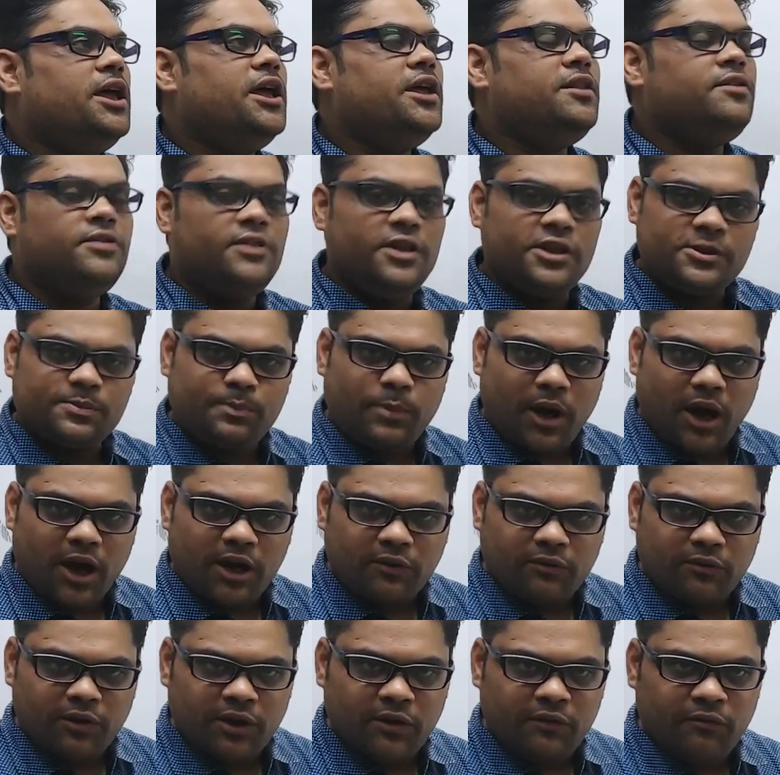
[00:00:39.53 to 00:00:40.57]
In this
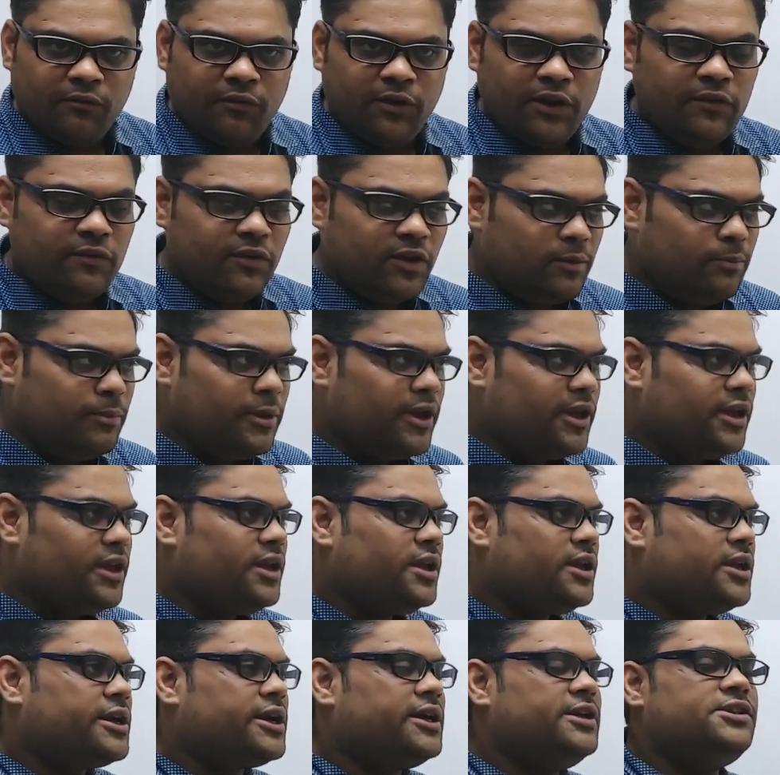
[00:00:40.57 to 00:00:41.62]
part 1 we will
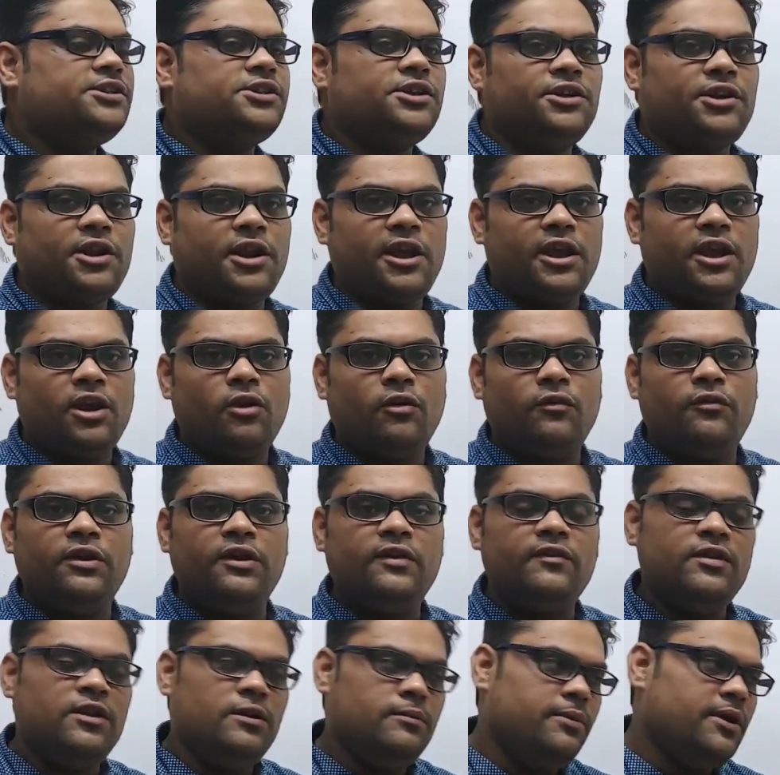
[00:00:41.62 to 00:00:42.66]
be considering or
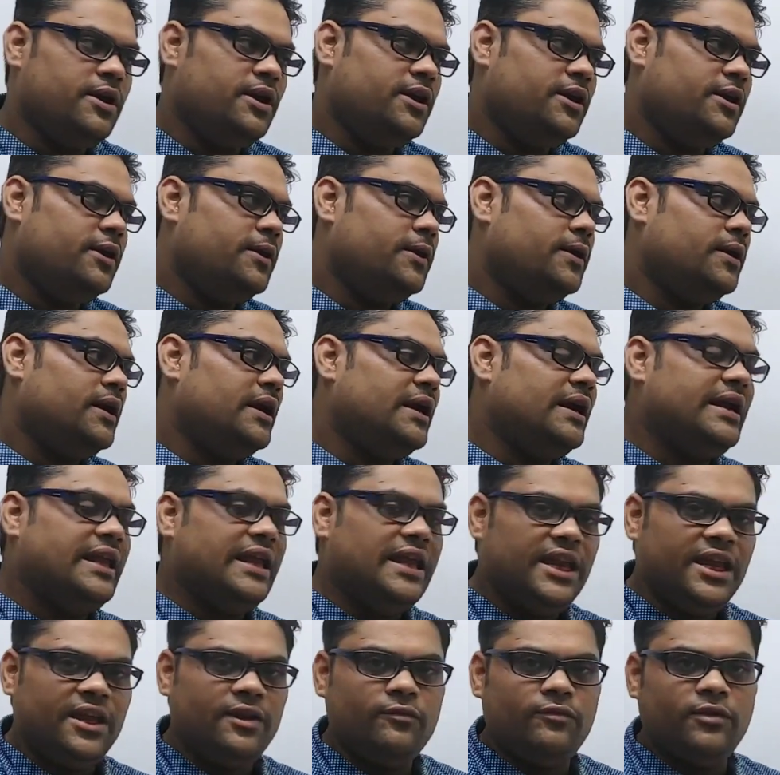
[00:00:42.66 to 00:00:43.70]
we will be
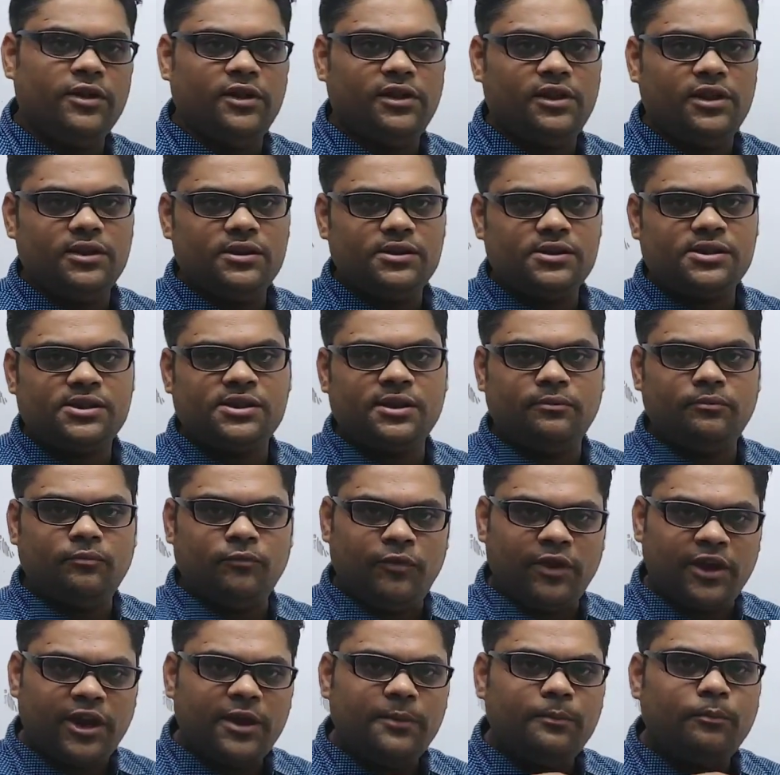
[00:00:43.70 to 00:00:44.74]
dealing with some
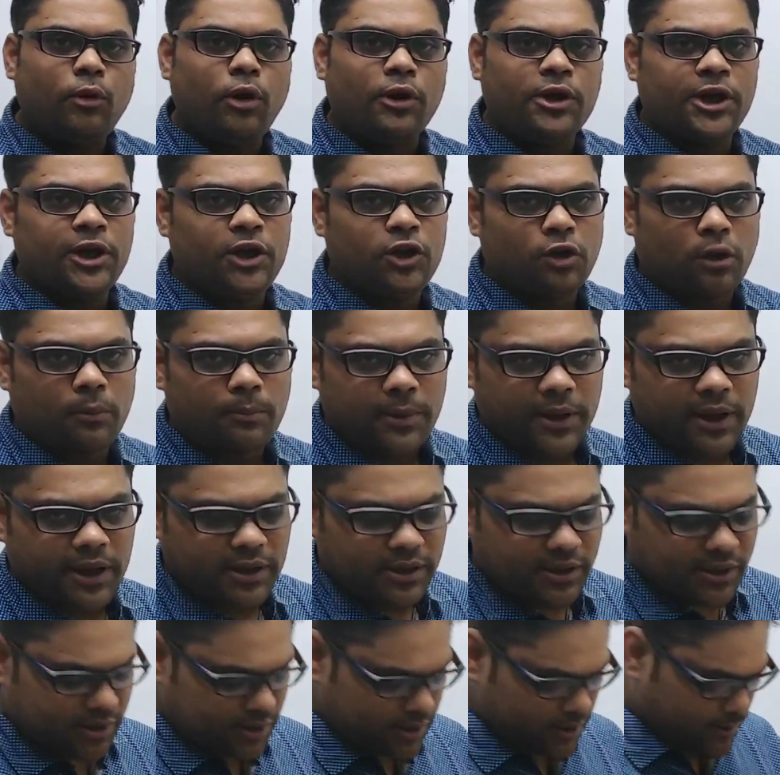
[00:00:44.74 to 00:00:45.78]
very important
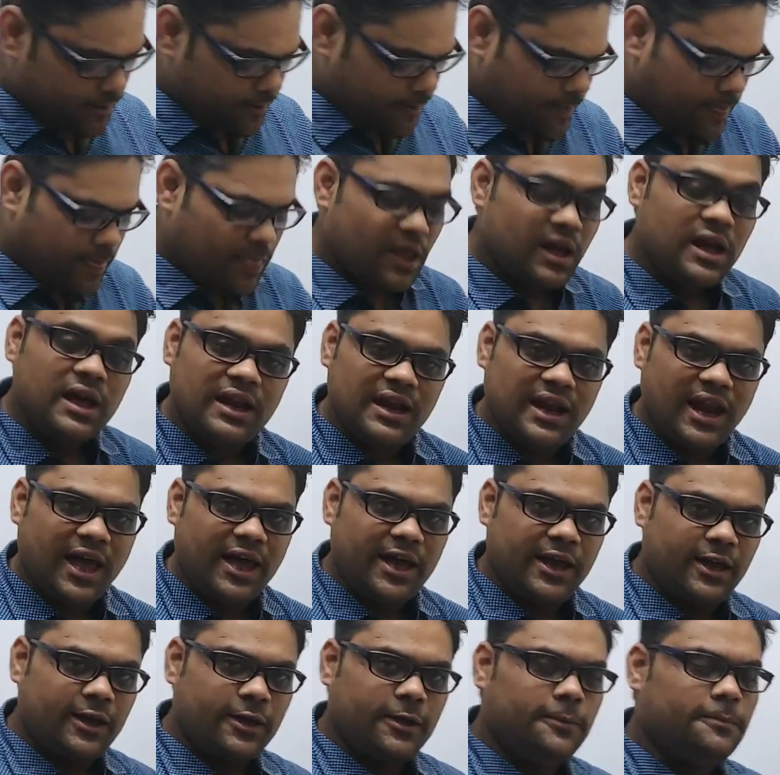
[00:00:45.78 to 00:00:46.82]
topics
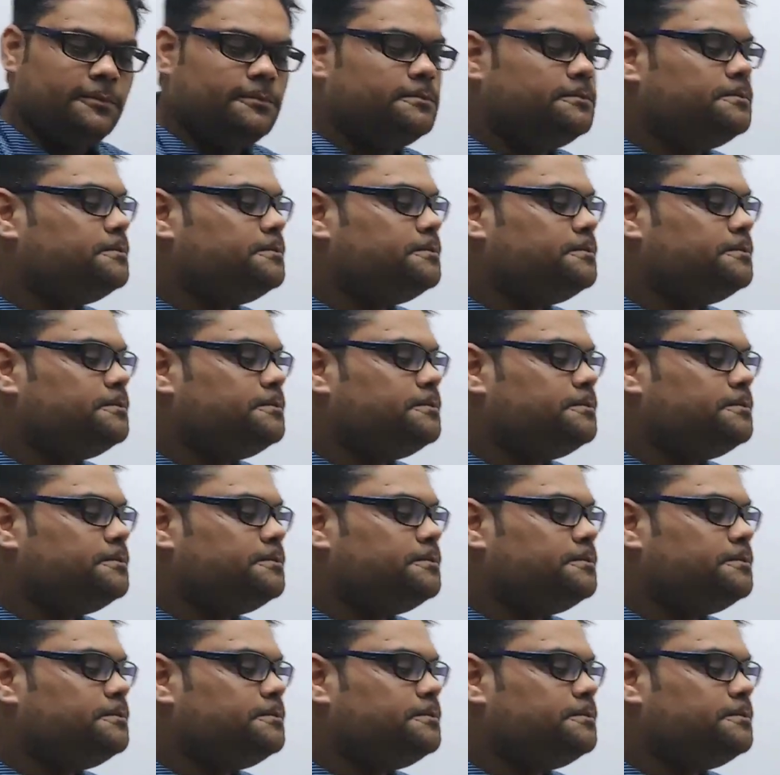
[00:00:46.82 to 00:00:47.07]
like